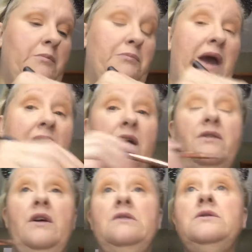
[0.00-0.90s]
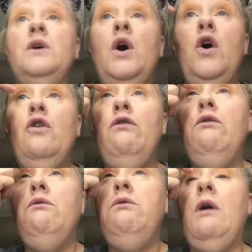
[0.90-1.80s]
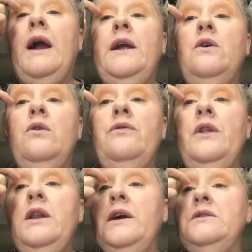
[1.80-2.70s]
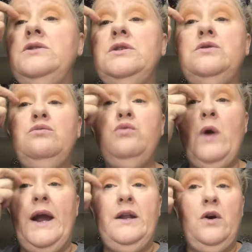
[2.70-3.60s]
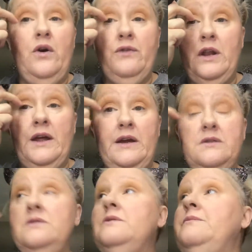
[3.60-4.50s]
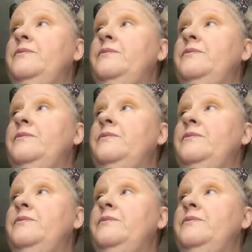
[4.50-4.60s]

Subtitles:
pack this right on the lids, just right on the lids.